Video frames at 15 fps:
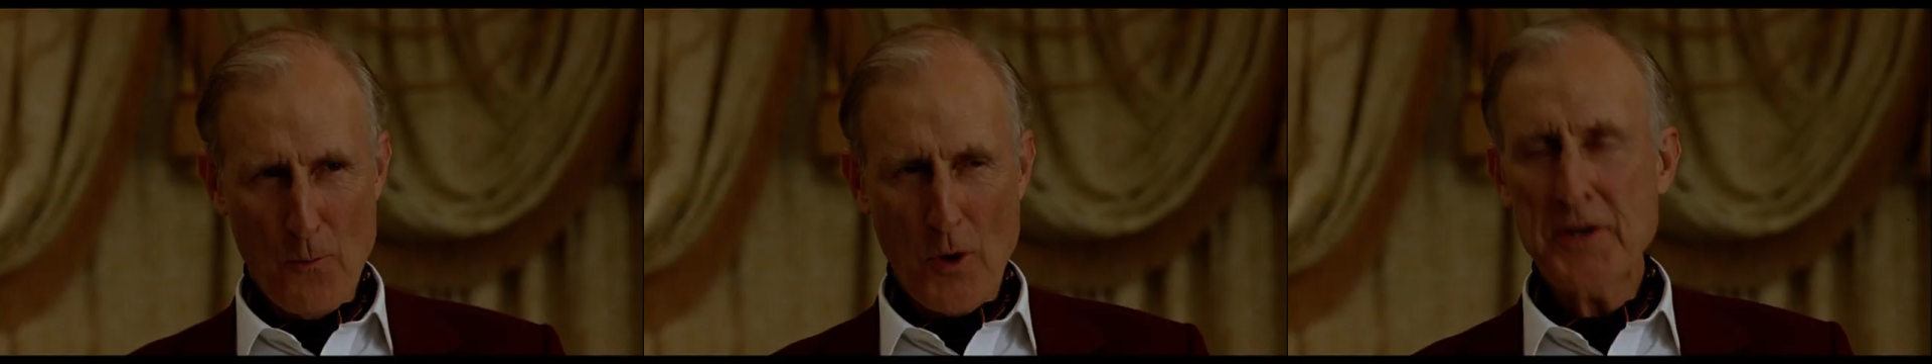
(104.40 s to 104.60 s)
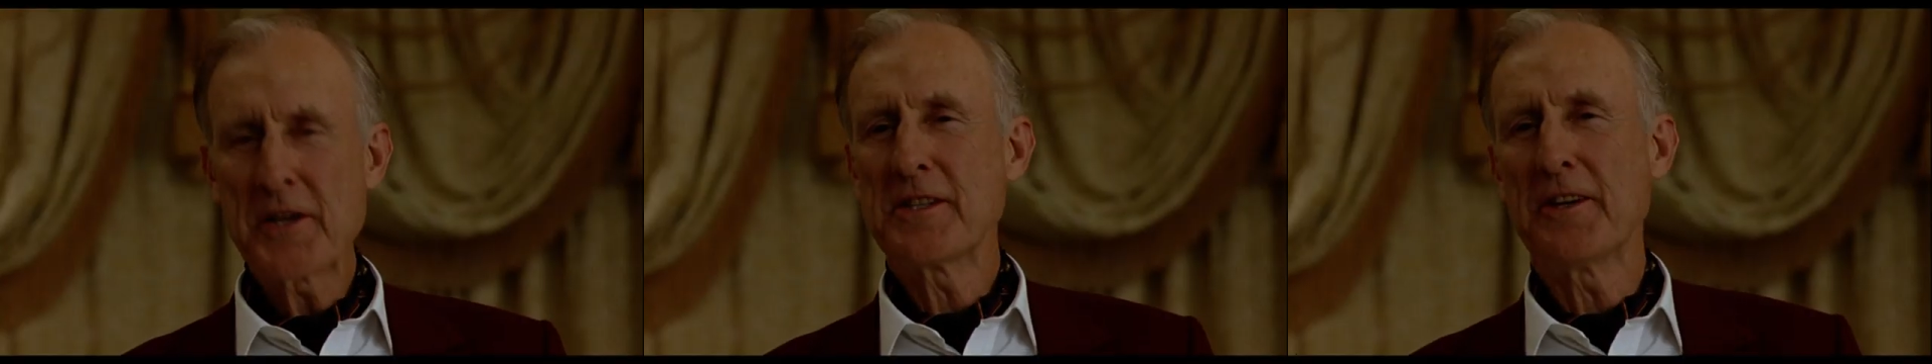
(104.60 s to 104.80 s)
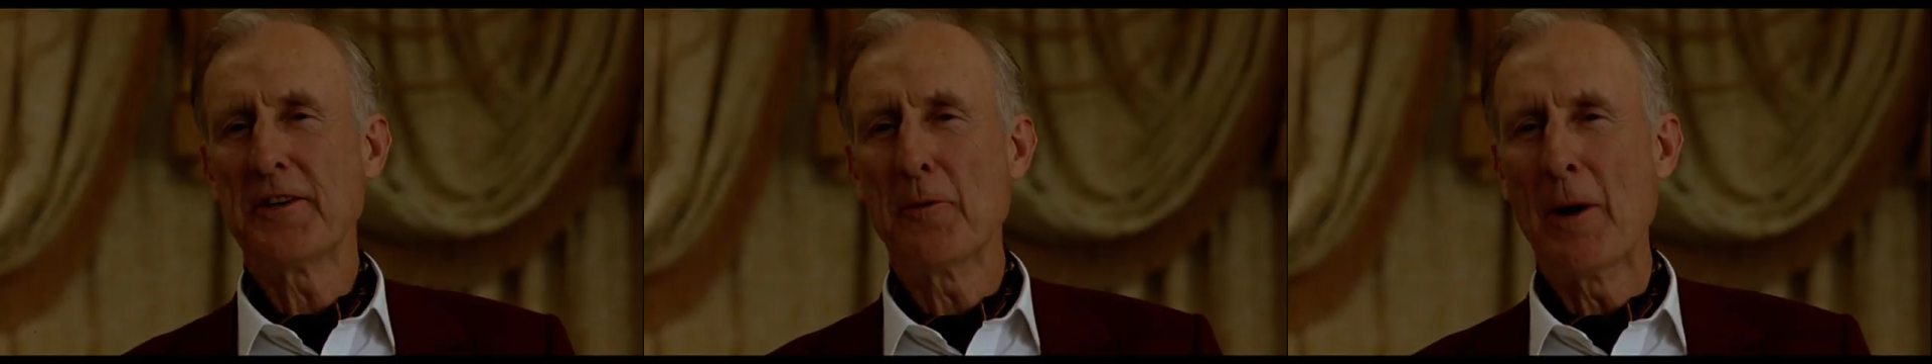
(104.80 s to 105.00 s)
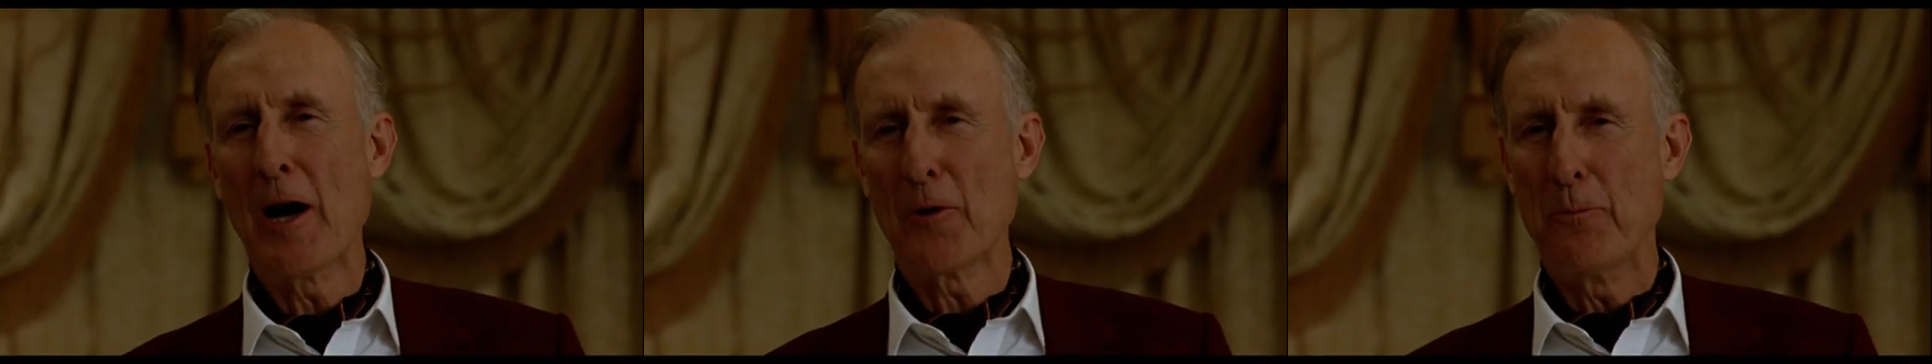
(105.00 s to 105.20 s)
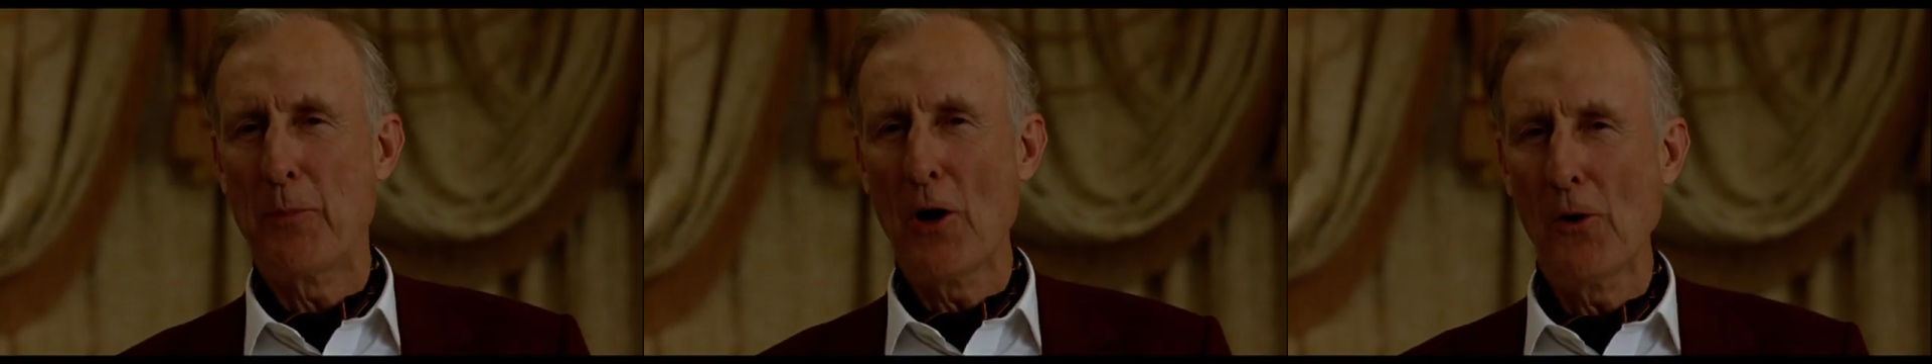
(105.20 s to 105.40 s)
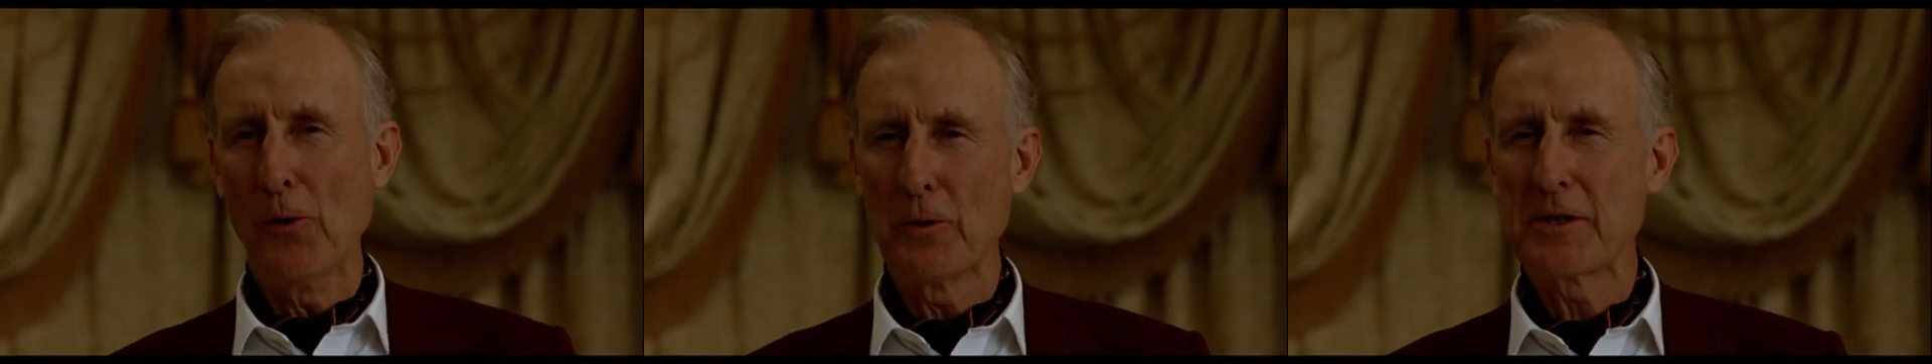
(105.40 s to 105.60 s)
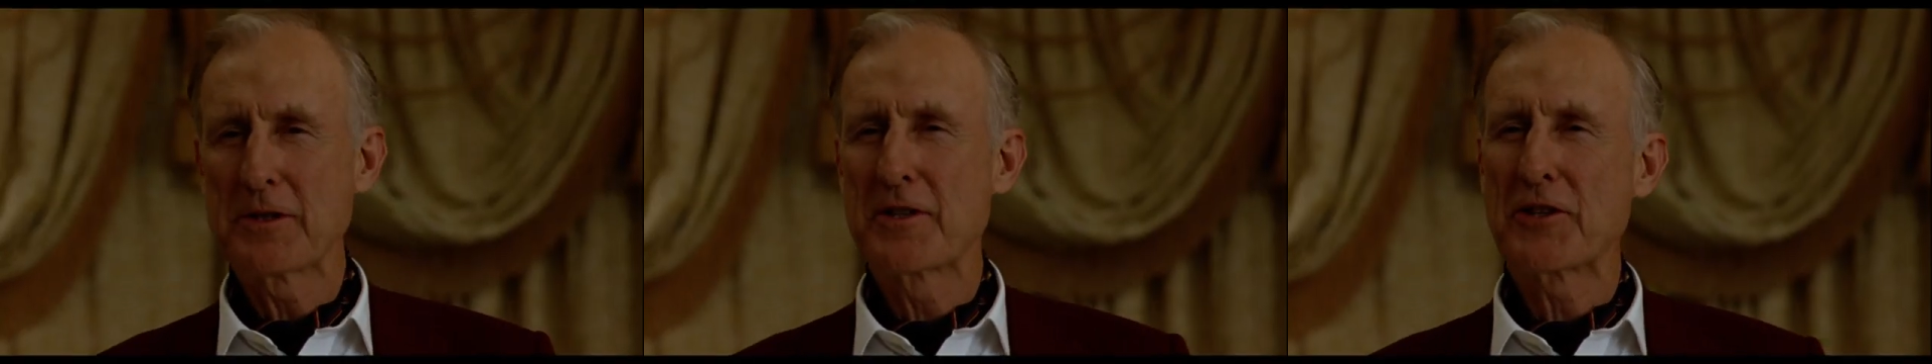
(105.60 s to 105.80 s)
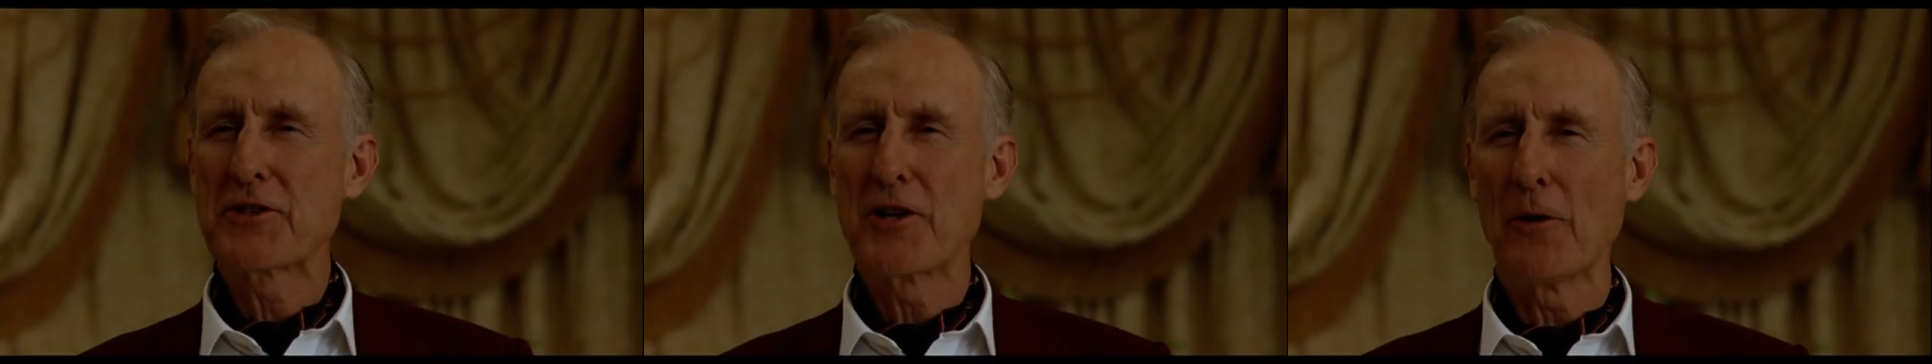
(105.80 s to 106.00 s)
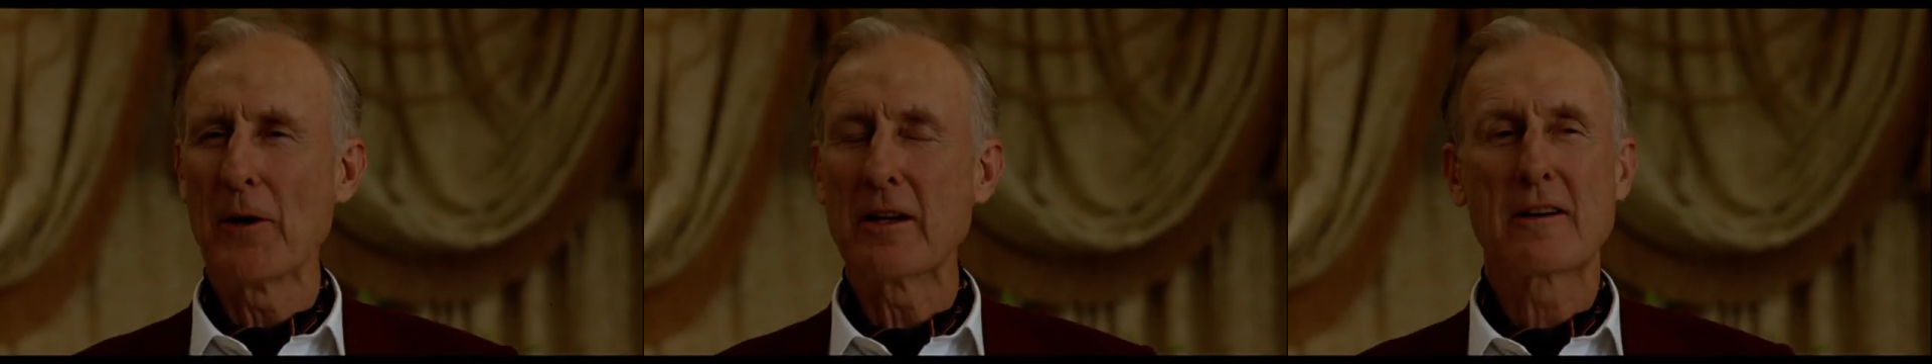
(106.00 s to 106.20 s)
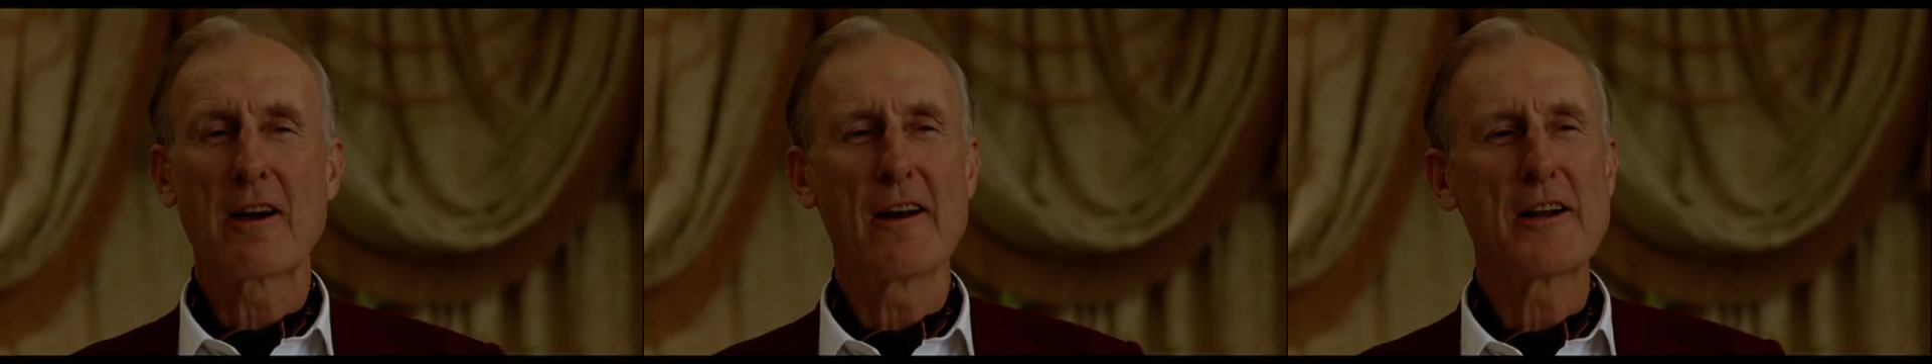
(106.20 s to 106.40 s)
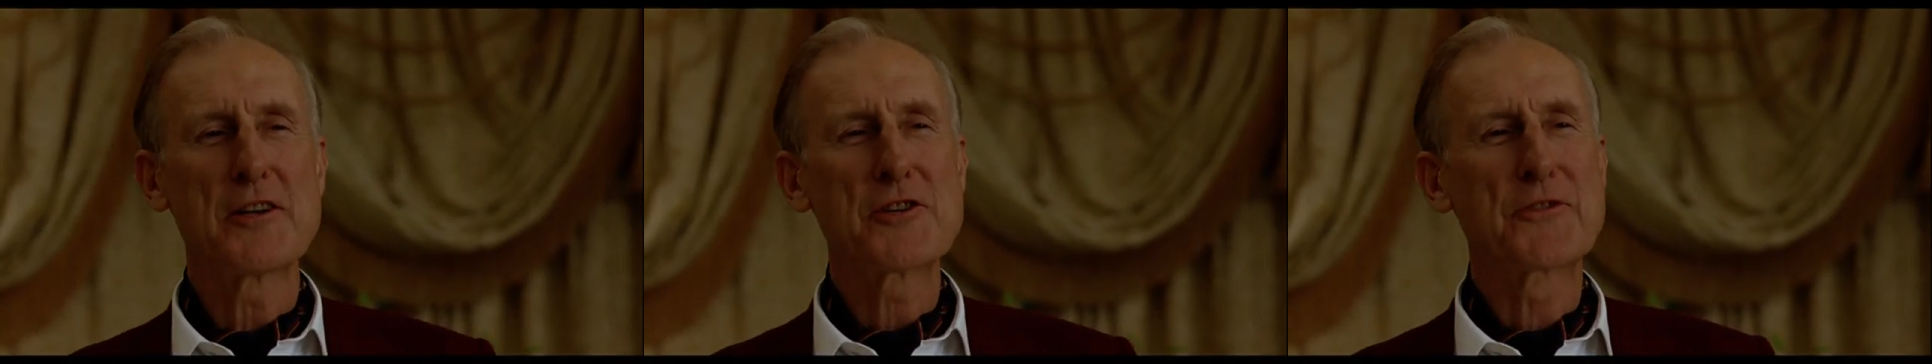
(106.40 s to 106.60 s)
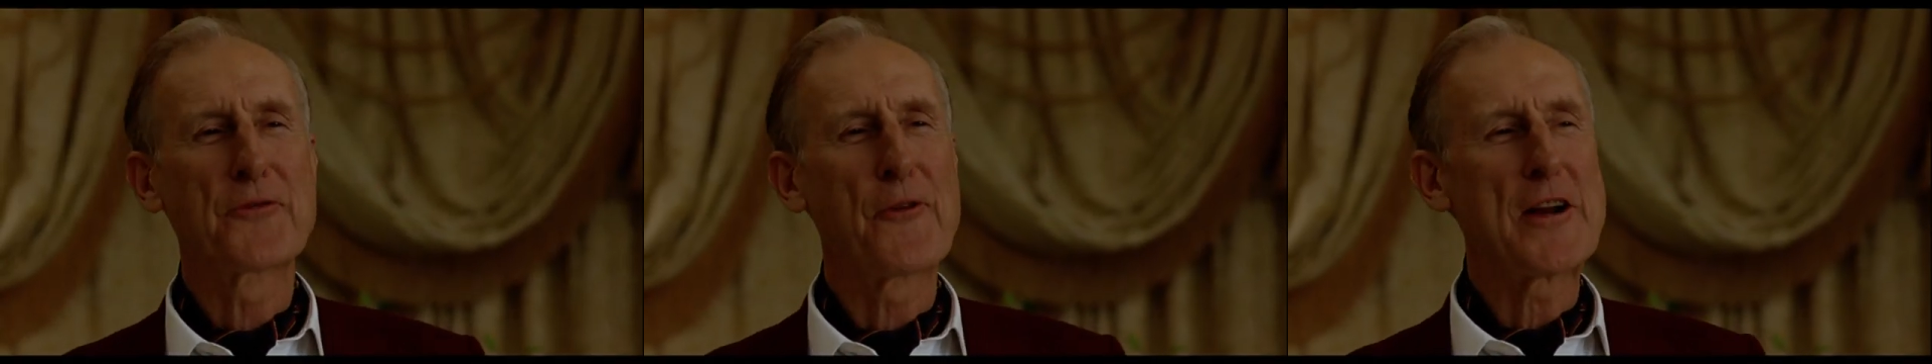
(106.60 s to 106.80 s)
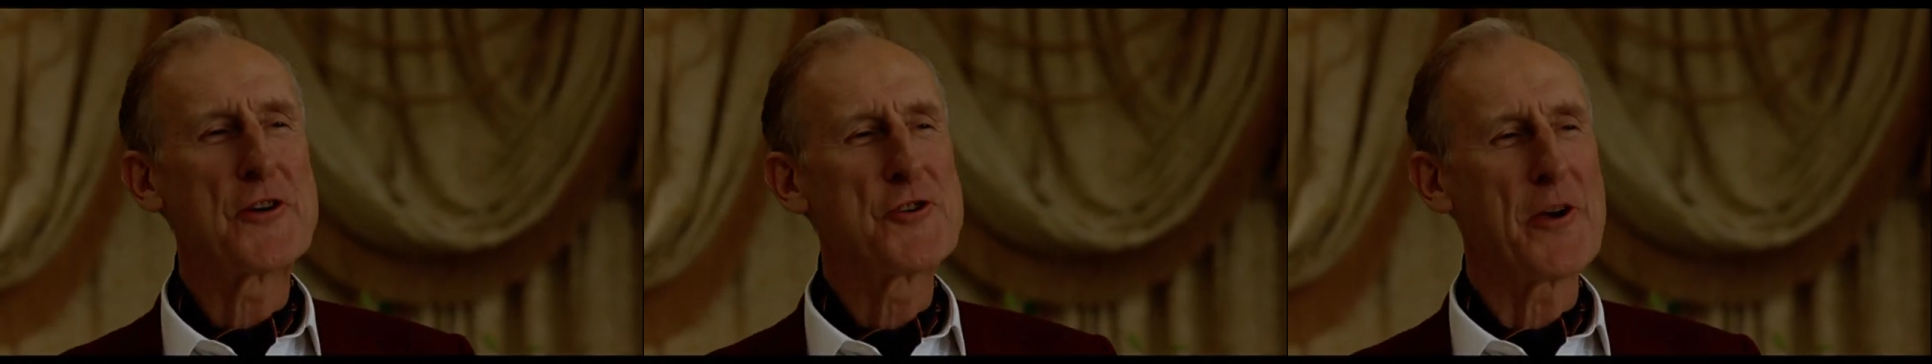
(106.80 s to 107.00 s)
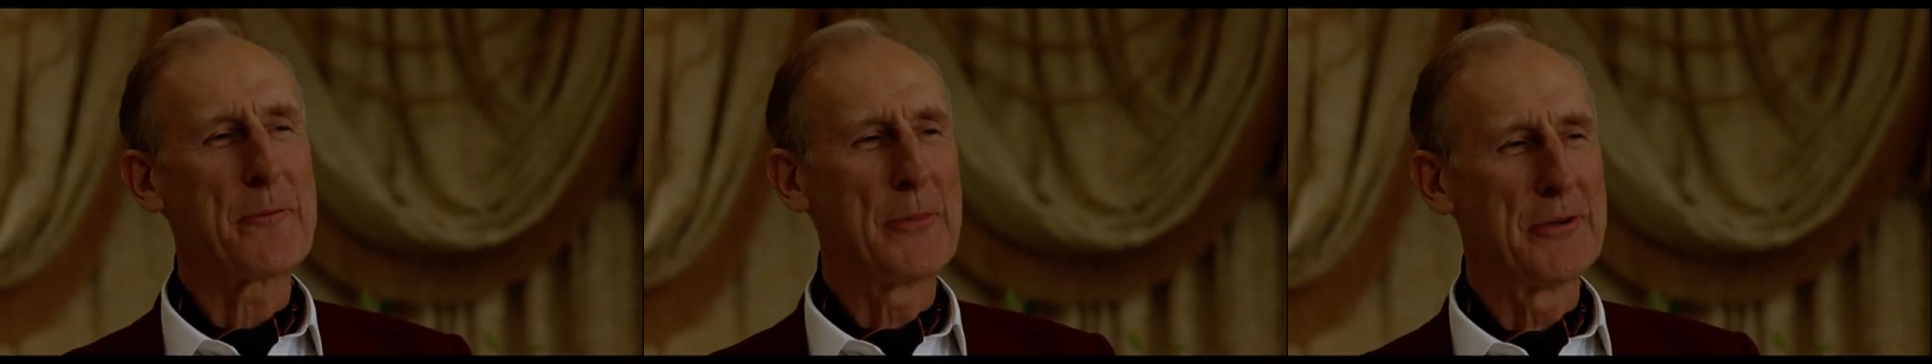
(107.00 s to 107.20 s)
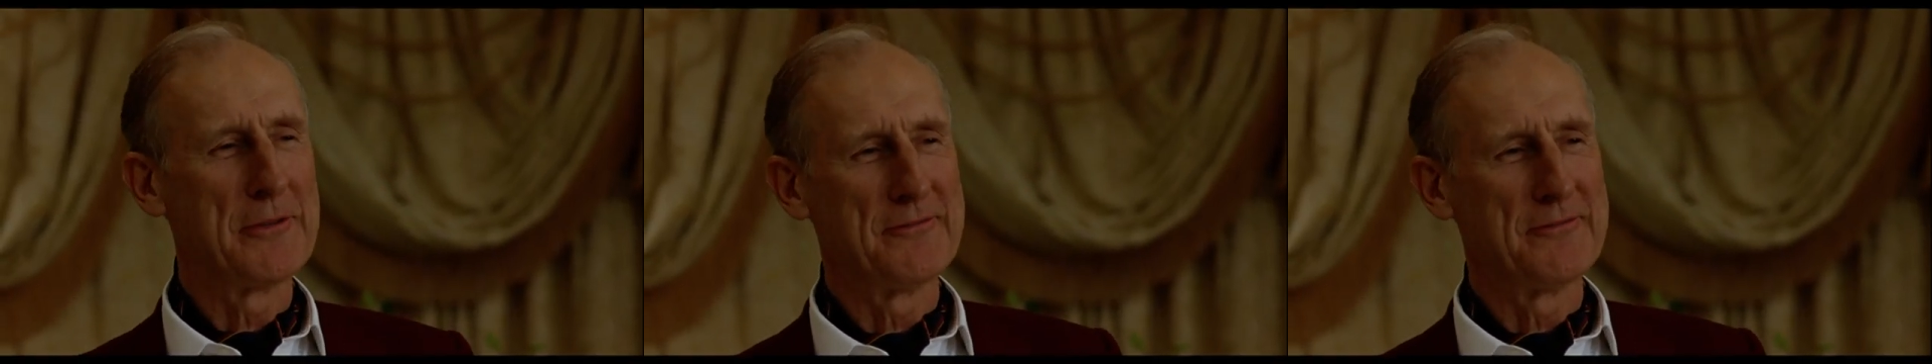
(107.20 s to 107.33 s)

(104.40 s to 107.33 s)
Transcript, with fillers: What is it about bowls that so encourages friendship?